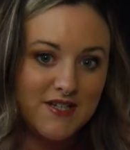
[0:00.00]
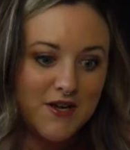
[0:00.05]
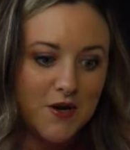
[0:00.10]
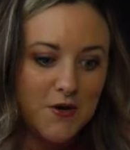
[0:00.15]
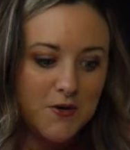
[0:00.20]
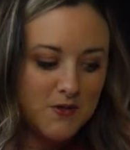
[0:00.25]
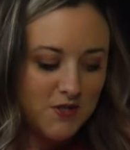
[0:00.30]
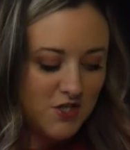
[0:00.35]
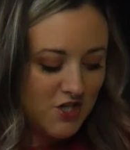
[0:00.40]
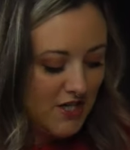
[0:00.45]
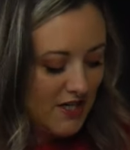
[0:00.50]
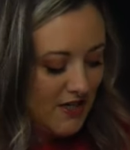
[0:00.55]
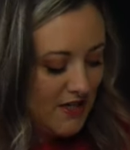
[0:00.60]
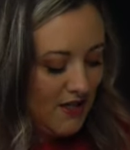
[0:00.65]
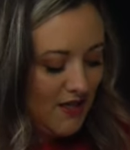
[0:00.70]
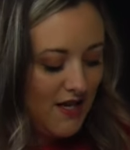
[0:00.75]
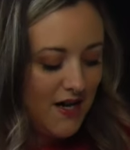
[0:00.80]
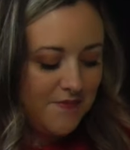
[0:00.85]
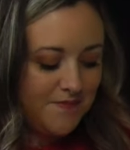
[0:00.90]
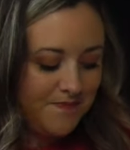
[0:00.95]
cold,
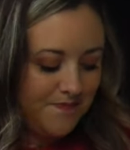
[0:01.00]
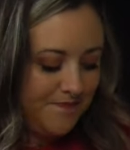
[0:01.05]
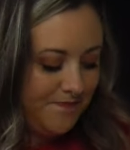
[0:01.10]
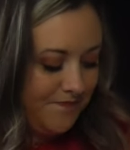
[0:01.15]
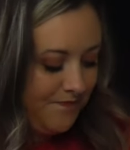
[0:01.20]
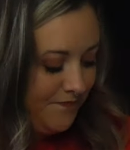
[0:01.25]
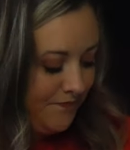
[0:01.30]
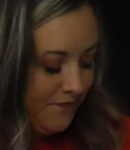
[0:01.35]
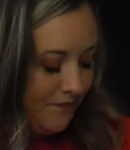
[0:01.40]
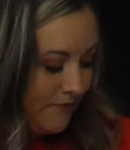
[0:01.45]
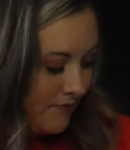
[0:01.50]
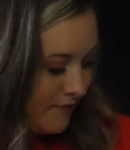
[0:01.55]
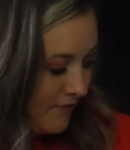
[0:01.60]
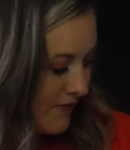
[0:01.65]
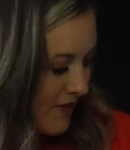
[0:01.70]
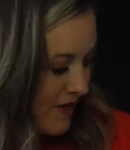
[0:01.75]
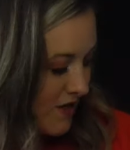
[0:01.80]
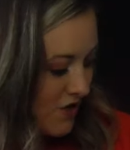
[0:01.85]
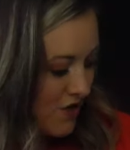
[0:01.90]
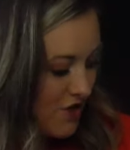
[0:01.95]
she'll
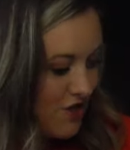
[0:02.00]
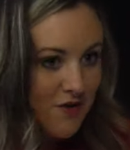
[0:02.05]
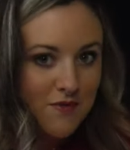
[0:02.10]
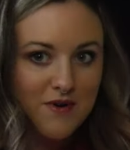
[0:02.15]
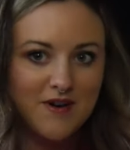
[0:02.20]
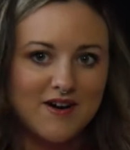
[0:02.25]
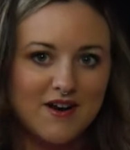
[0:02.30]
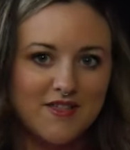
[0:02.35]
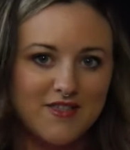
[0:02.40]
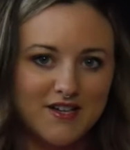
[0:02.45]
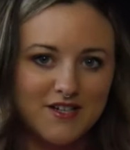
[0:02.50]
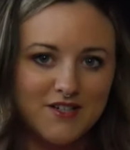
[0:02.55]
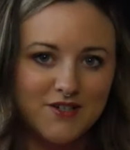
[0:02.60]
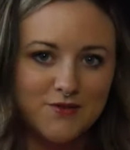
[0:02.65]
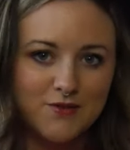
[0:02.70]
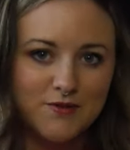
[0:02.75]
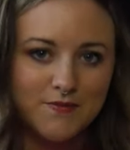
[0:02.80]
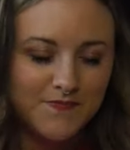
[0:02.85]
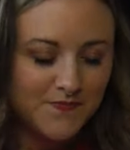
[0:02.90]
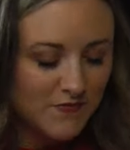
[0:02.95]
wear anything at
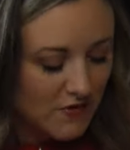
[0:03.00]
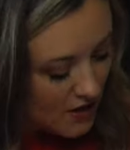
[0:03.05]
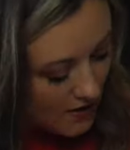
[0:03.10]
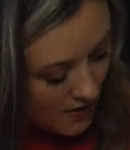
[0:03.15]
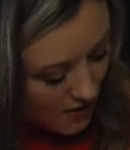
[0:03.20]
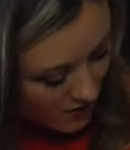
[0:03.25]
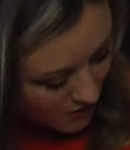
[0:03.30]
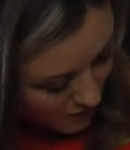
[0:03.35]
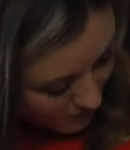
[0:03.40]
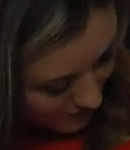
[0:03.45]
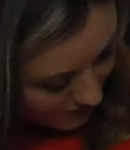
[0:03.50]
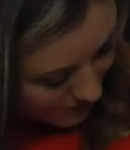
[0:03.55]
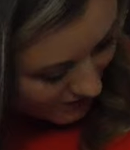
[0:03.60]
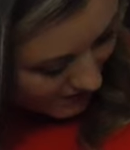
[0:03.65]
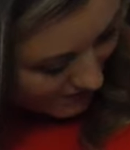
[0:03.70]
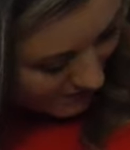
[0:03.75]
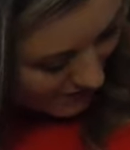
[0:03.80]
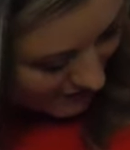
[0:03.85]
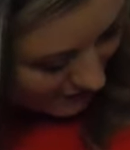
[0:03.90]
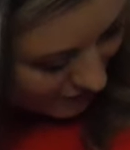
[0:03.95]
all. Do you want to do
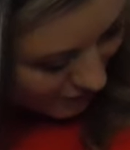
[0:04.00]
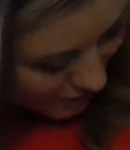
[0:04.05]
some little